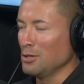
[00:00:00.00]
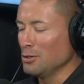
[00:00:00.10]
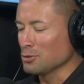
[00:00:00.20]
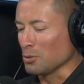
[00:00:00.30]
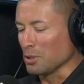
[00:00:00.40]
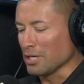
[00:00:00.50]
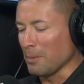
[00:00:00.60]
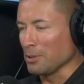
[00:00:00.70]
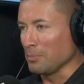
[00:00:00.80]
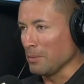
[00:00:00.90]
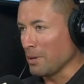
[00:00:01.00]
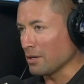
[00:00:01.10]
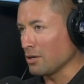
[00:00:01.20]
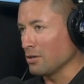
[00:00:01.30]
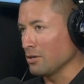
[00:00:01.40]
So really happy to be
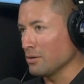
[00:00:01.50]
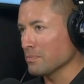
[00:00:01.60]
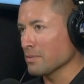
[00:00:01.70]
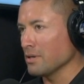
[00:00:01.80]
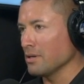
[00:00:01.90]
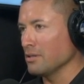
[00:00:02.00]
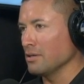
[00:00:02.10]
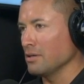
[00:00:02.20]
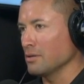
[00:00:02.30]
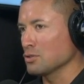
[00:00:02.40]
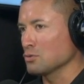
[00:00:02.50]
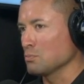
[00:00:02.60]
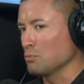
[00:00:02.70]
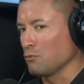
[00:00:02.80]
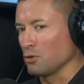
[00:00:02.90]
back on here, and uh, just
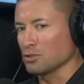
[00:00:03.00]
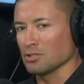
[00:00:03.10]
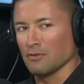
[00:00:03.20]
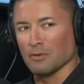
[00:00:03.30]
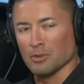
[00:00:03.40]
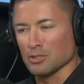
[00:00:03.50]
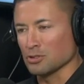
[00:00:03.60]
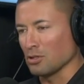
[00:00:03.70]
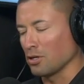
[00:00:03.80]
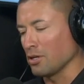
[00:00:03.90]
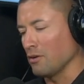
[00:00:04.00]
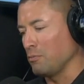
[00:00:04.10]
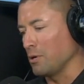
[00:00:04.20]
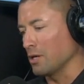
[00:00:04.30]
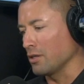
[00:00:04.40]
first off, I want to start it
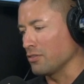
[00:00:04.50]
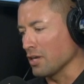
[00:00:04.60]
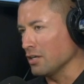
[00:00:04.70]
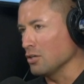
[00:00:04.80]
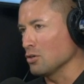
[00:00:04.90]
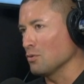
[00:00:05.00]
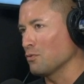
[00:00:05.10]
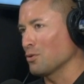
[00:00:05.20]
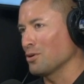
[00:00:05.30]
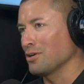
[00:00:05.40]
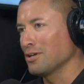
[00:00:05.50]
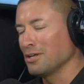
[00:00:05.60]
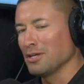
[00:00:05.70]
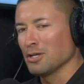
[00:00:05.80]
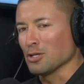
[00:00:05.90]
off by thanking you for,
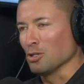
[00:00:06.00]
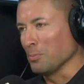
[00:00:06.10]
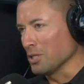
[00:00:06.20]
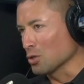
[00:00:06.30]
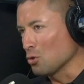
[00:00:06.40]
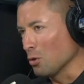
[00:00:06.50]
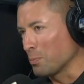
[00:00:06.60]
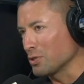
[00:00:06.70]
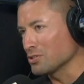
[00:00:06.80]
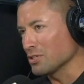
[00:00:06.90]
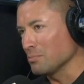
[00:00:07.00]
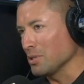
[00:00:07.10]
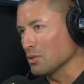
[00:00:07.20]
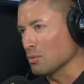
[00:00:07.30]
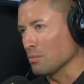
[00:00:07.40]
you know, being a cool person,
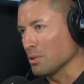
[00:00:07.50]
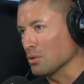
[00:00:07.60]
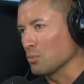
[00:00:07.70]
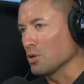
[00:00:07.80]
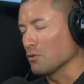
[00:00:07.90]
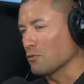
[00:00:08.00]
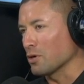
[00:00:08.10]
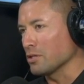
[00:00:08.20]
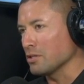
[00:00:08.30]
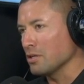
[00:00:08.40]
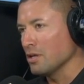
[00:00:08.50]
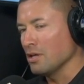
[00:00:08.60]
being a being a real friend,